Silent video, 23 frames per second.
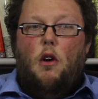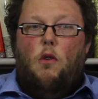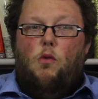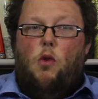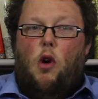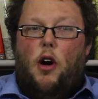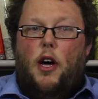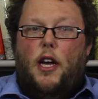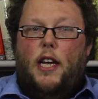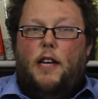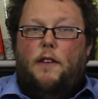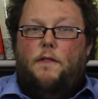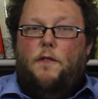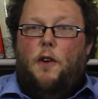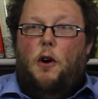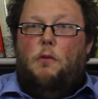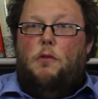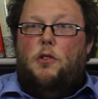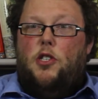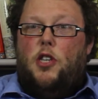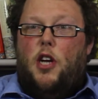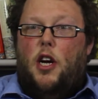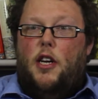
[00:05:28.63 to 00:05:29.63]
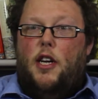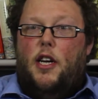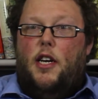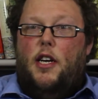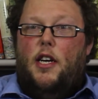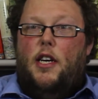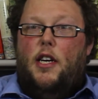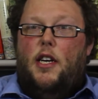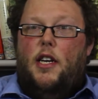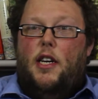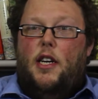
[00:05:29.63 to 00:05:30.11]
what he thought was
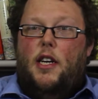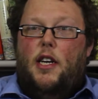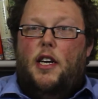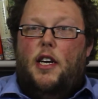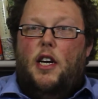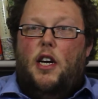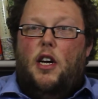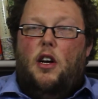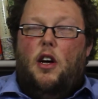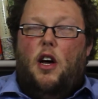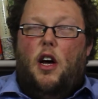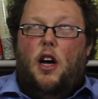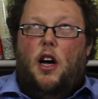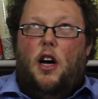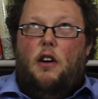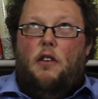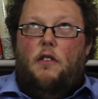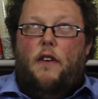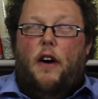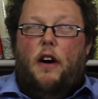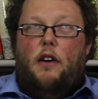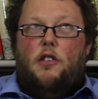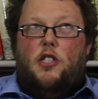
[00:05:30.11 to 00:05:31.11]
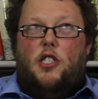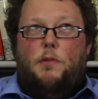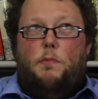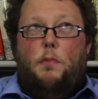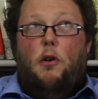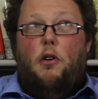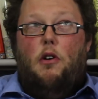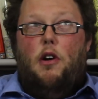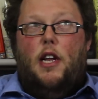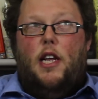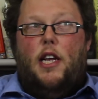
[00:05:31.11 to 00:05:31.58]
gonna, without
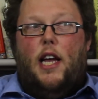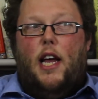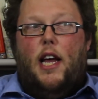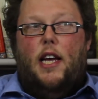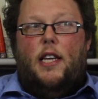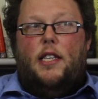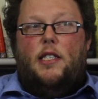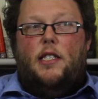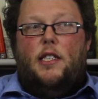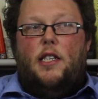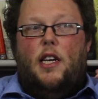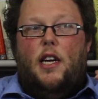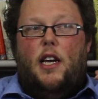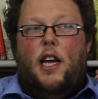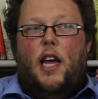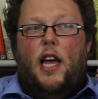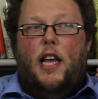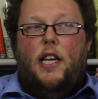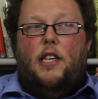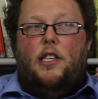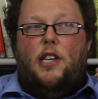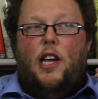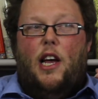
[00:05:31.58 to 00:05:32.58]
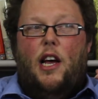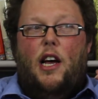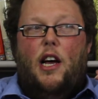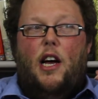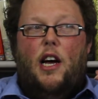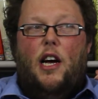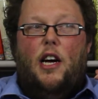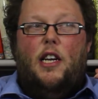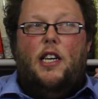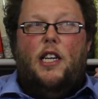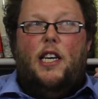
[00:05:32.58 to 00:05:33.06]
spoiling it, his
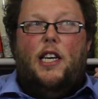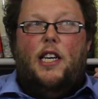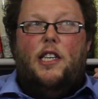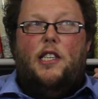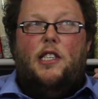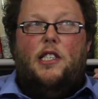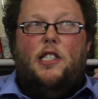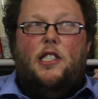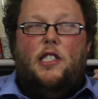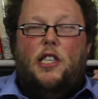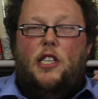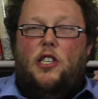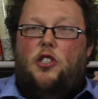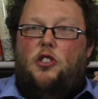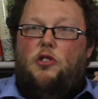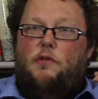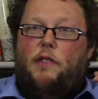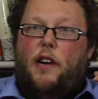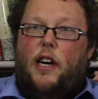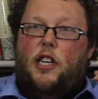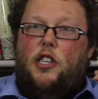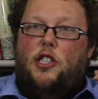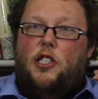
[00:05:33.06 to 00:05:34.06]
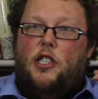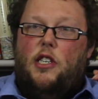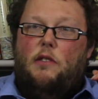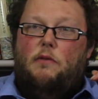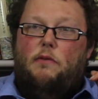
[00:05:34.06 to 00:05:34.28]
earlier situation.